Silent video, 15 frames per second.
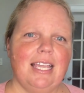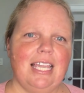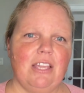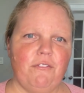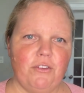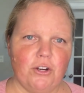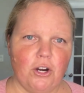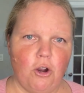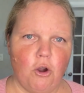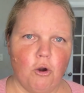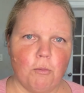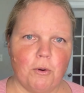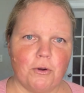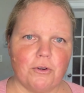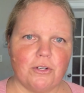If you're a
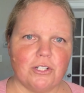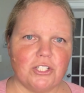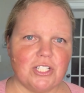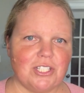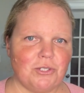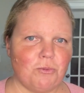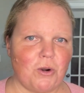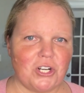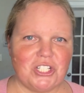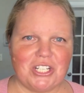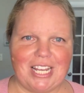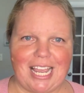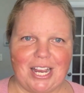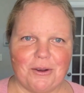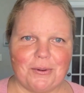homeowner just
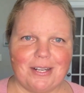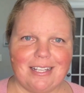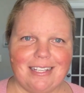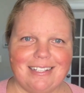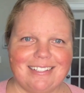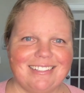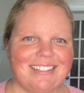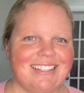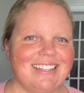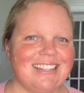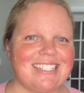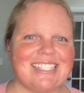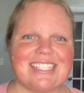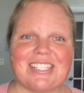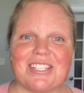watching equity,
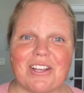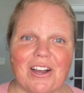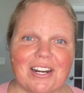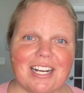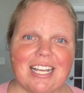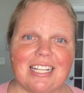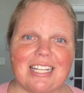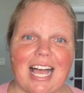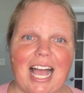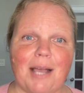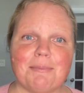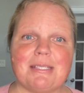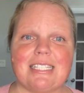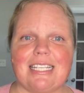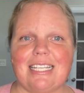this is not a
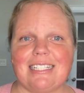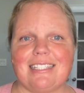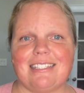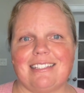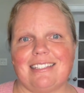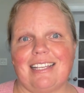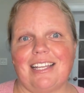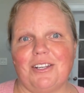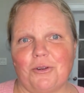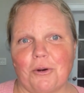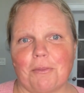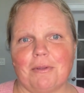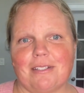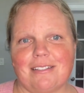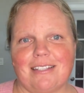collapse, it's a
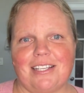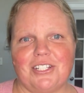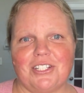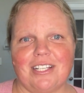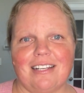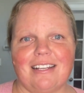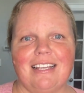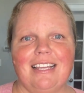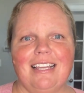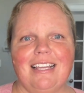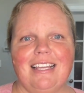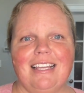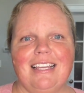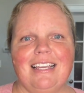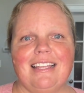normalization.
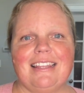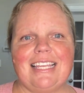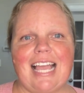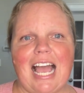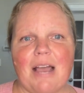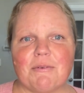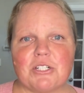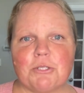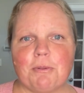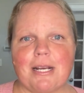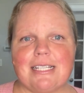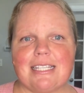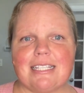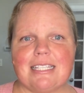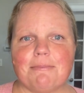The average
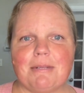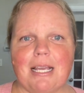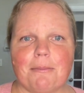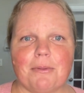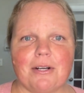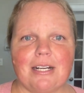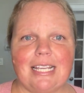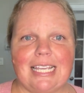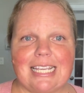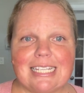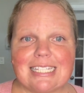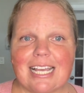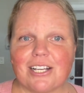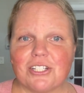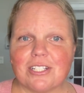price in September
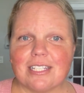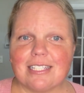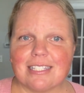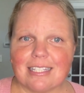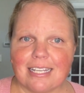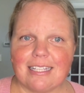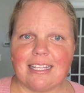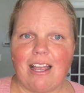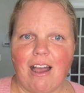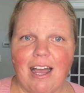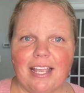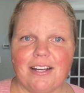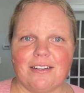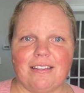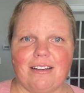is actually slightly
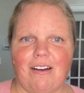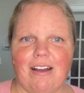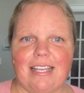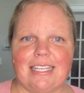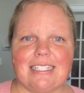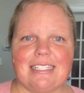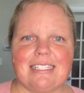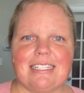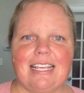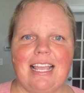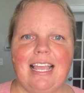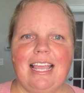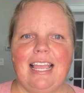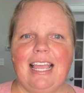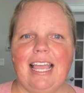higher than August,
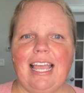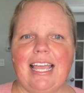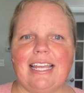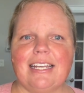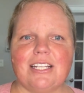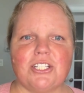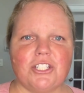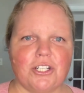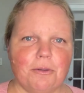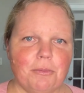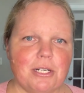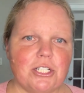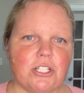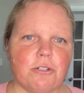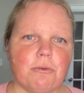and Durham
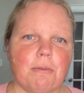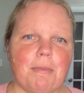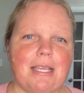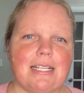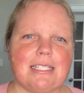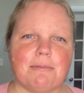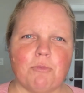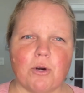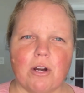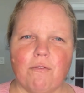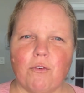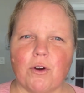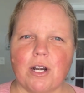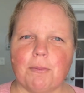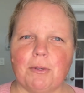Region remains more
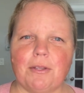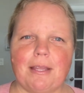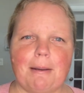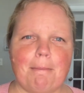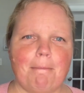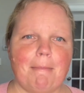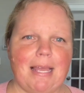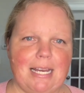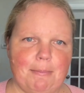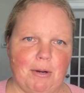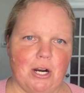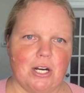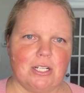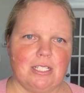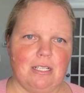affordable than many
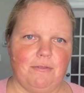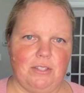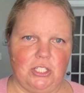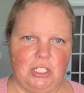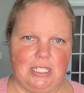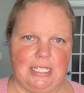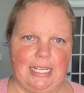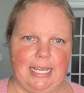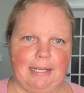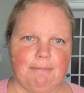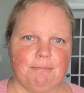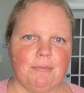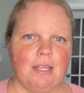parts of the GTA,